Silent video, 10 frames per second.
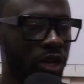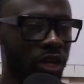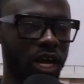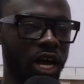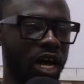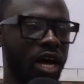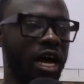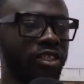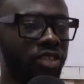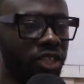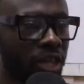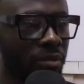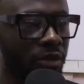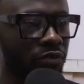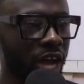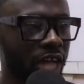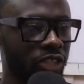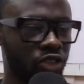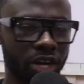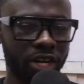Uh, I see some of you guys joining